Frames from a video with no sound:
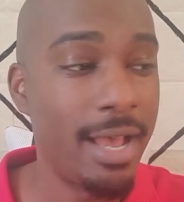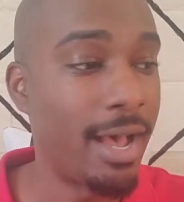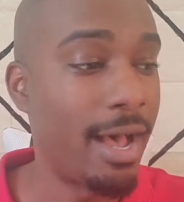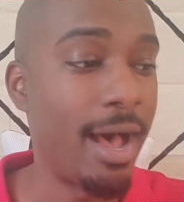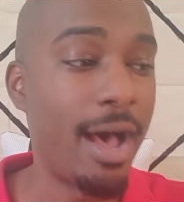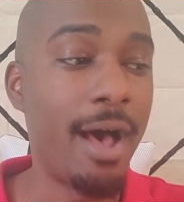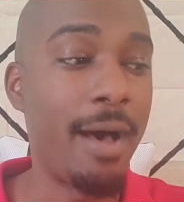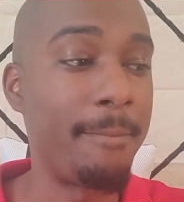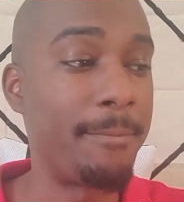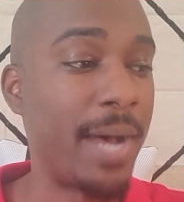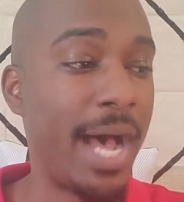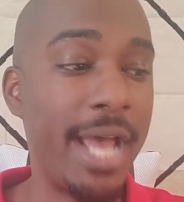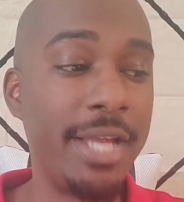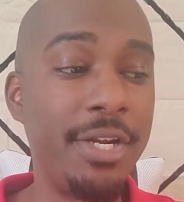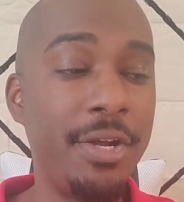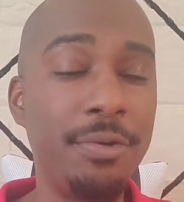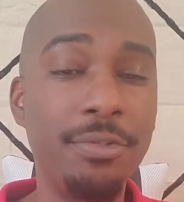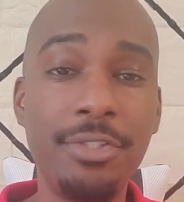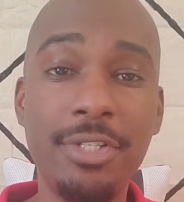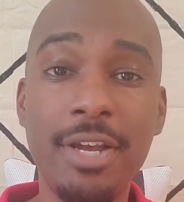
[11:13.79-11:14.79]
I
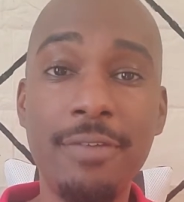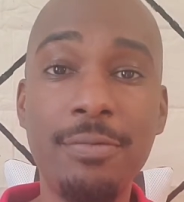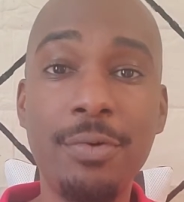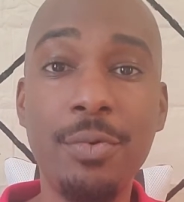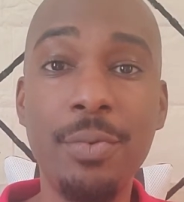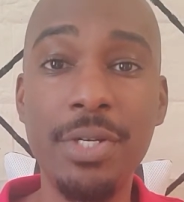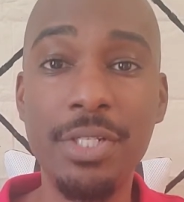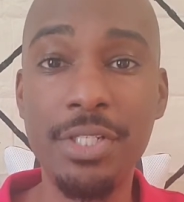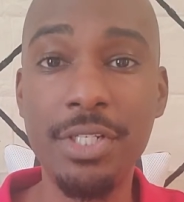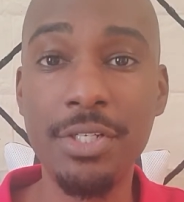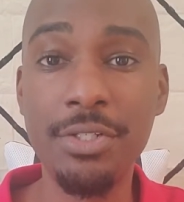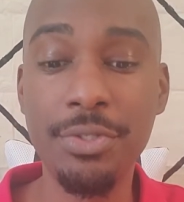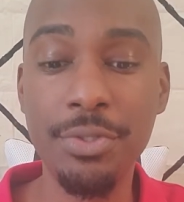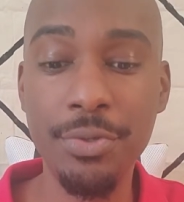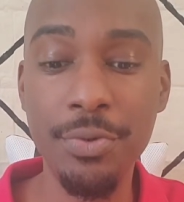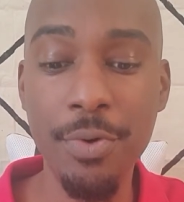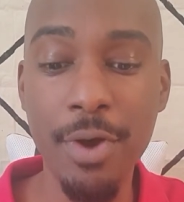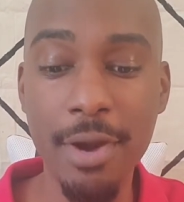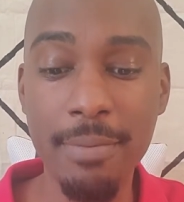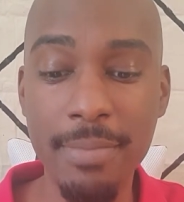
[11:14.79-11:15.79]
know several witches
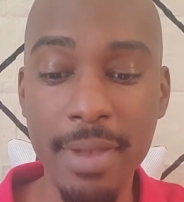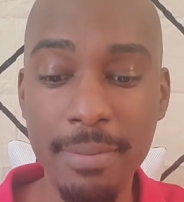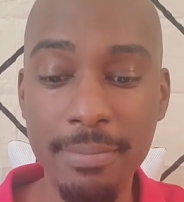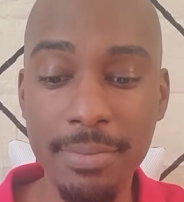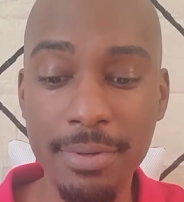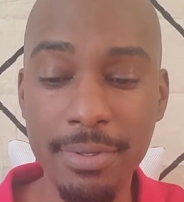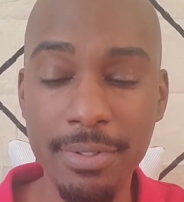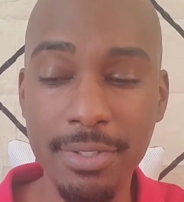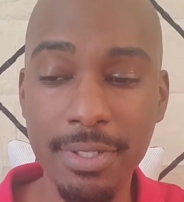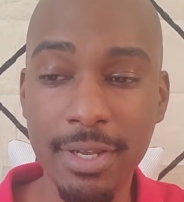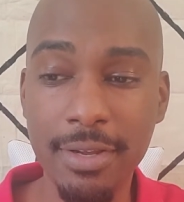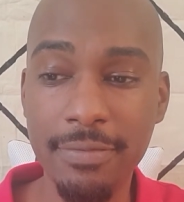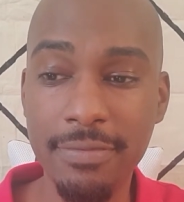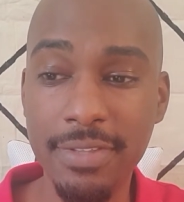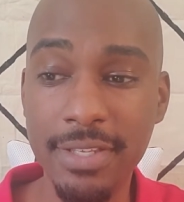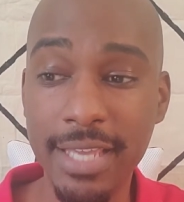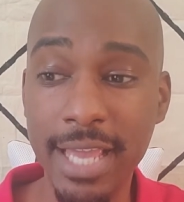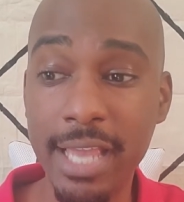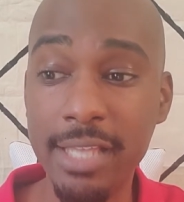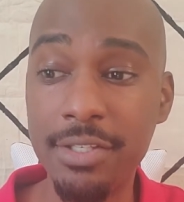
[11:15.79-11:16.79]
who are members of
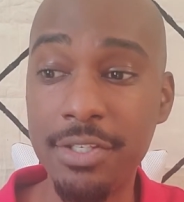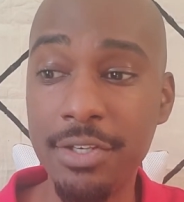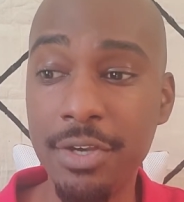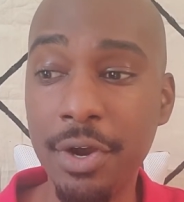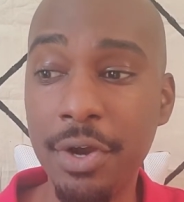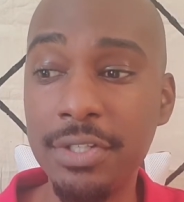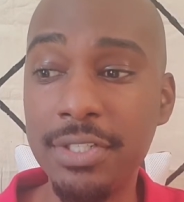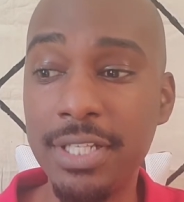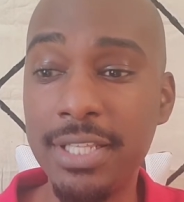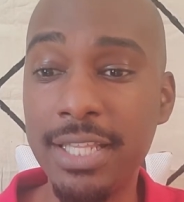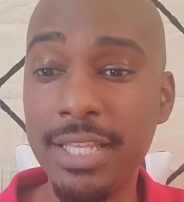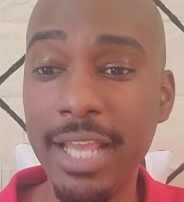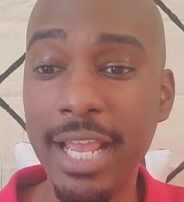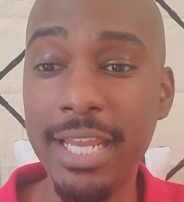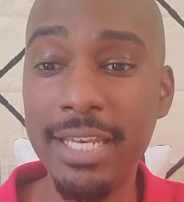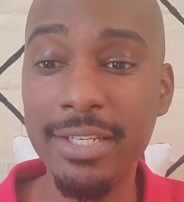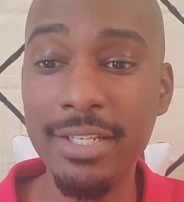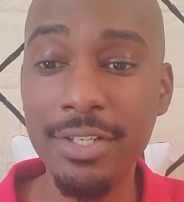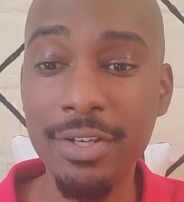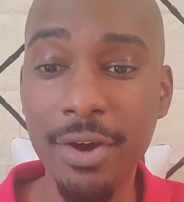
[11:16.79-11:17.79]
the ATRs and
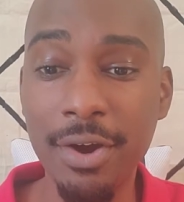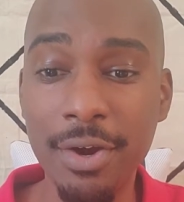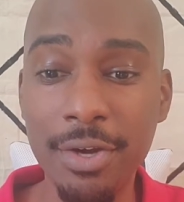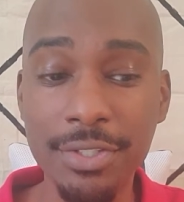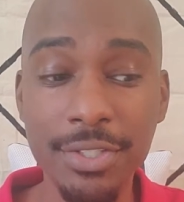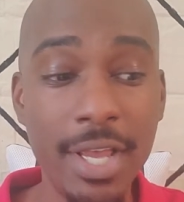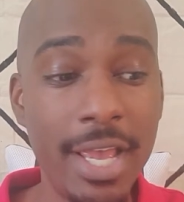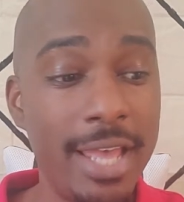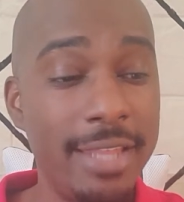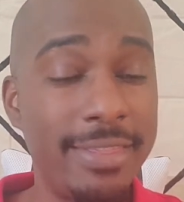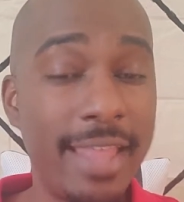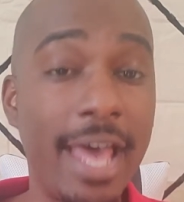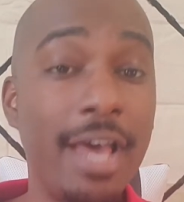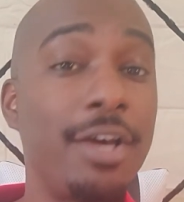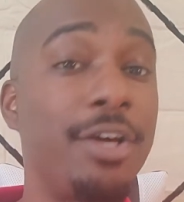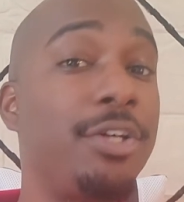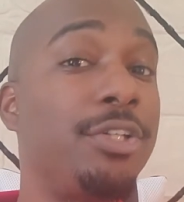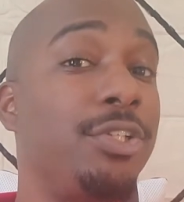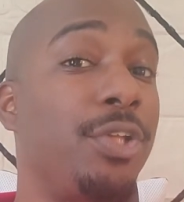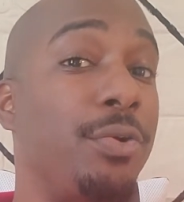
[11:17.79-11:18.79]
the ADRs
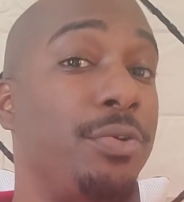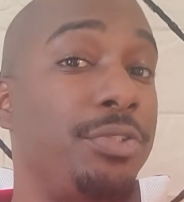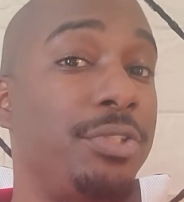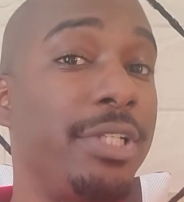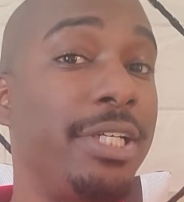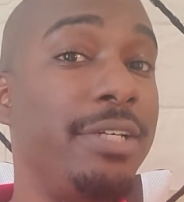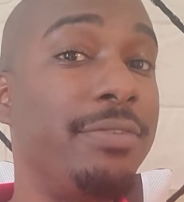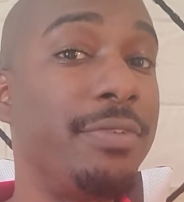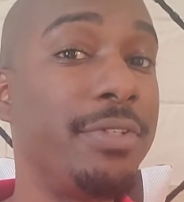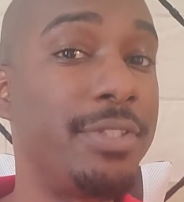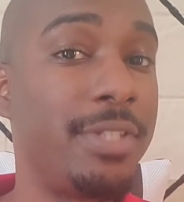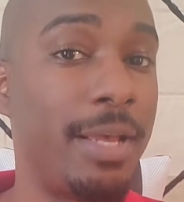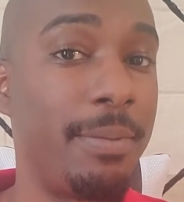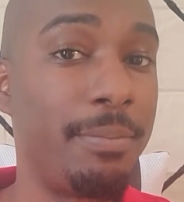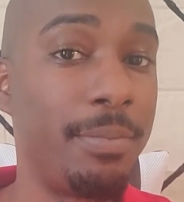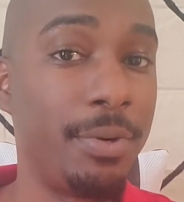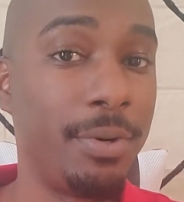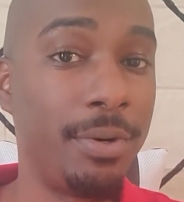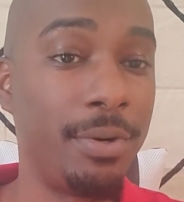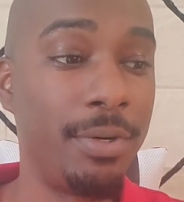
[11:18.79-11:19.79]
that closely
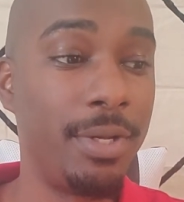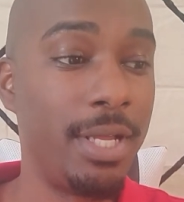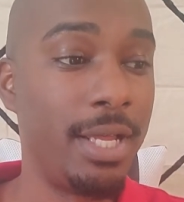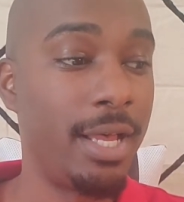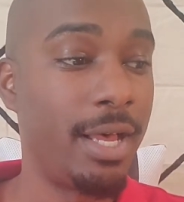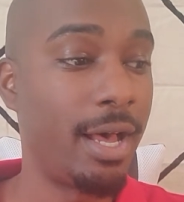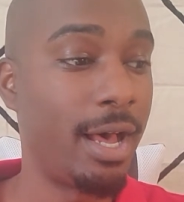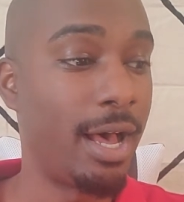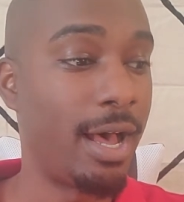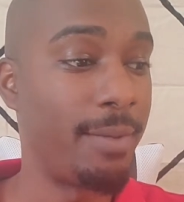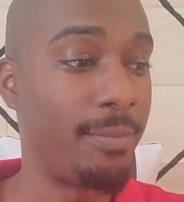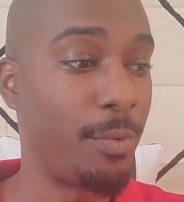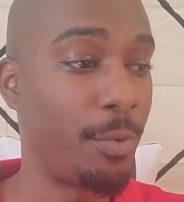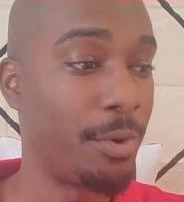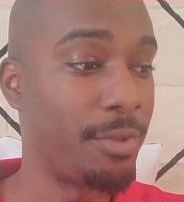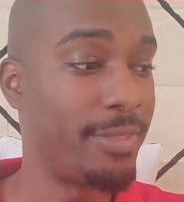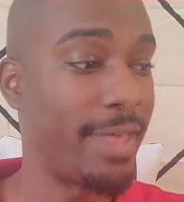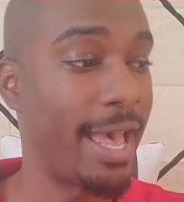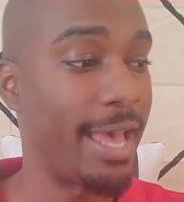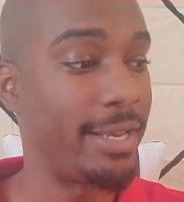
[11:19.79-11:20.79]
resemble
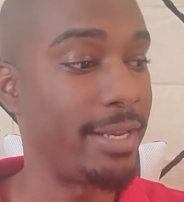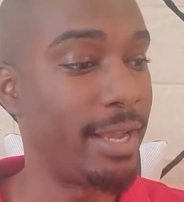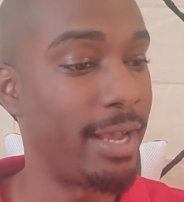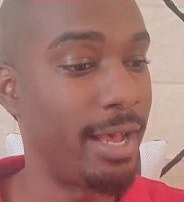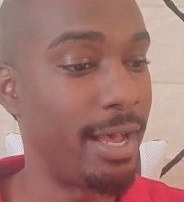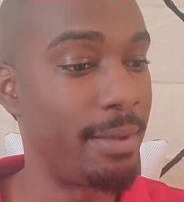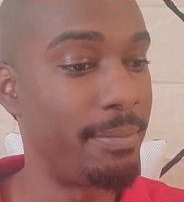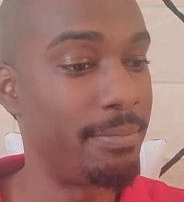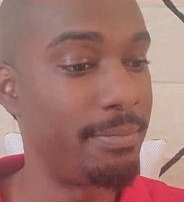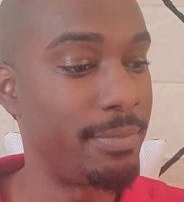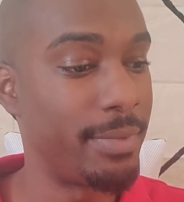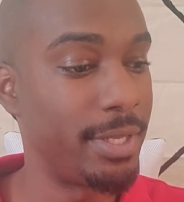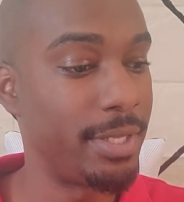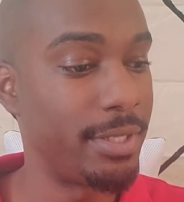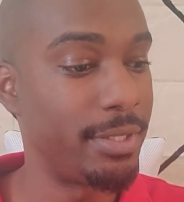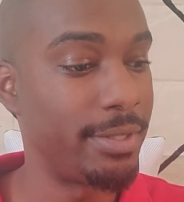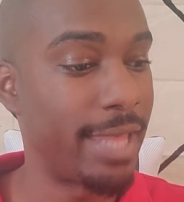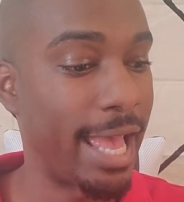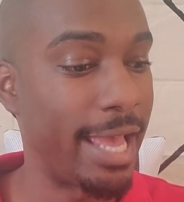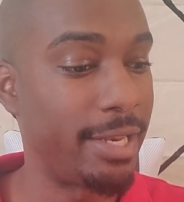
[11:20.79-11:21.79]
or
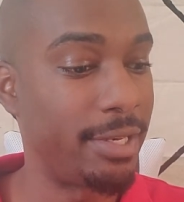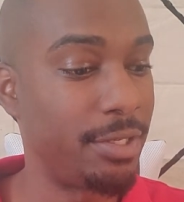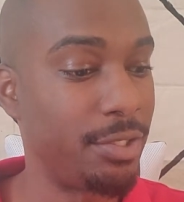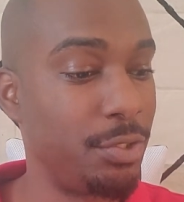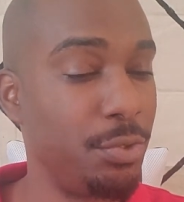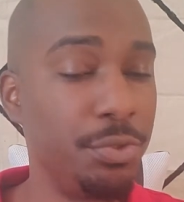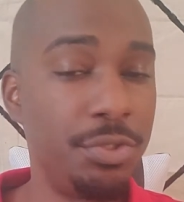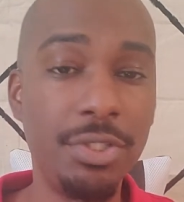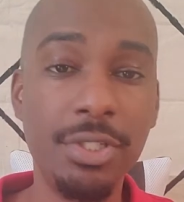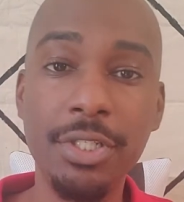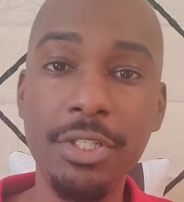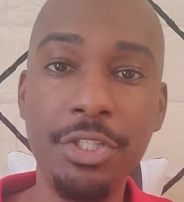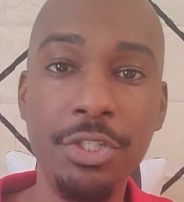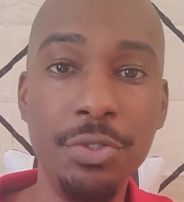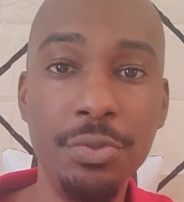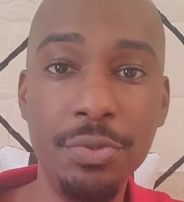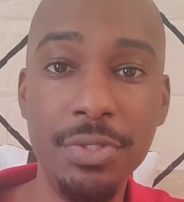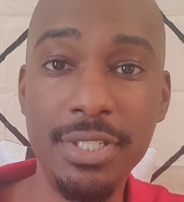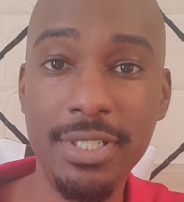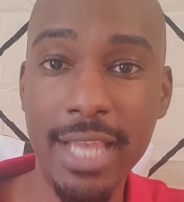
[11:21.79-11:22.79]
that loosely
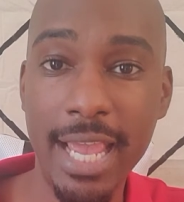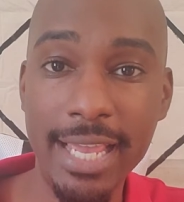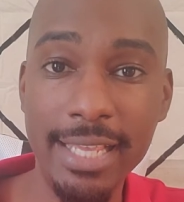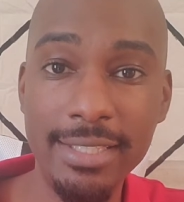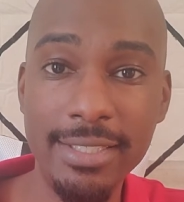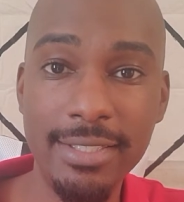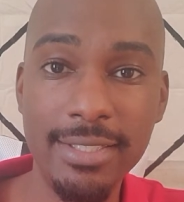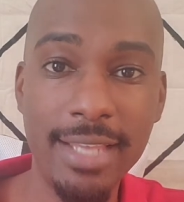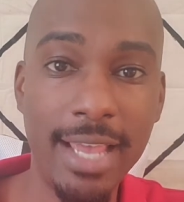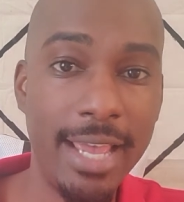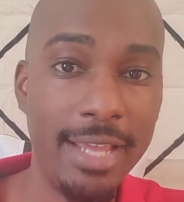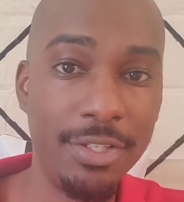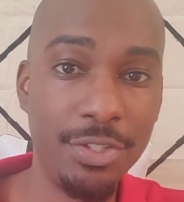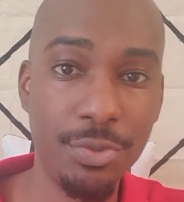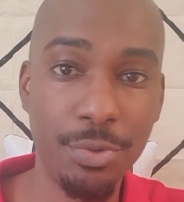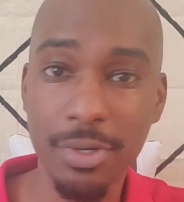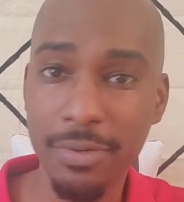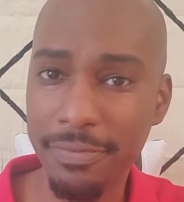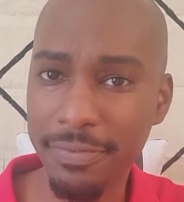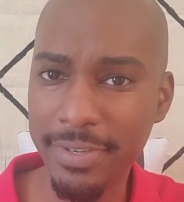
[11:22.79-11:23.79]
use saints and
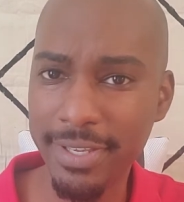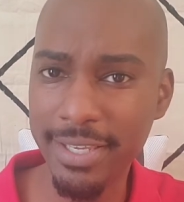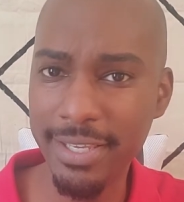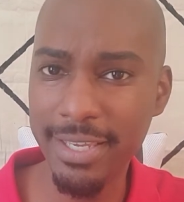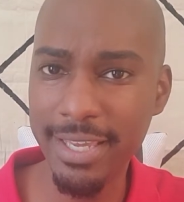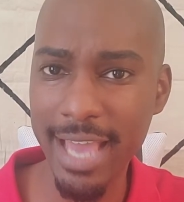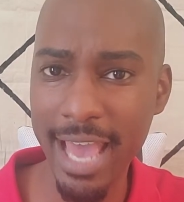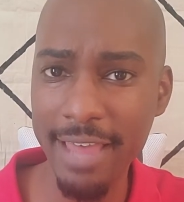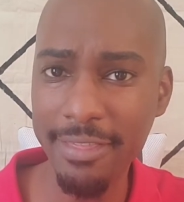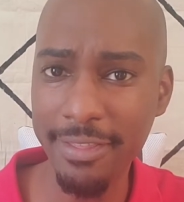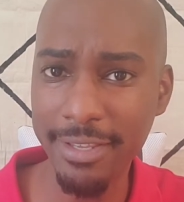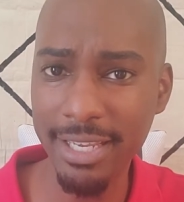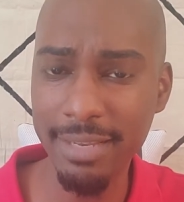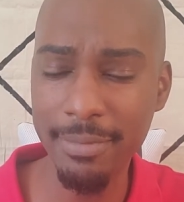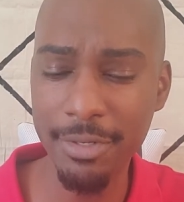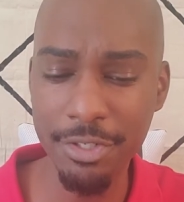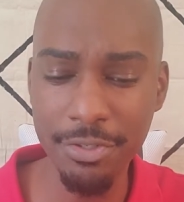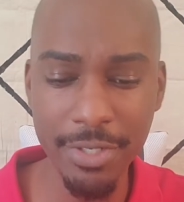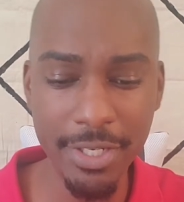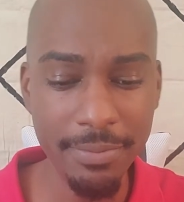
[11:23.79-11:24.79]
sort of Catholic
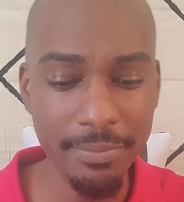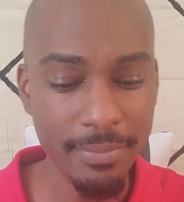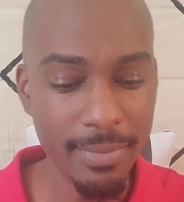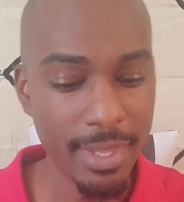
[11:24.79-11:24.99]
imagery.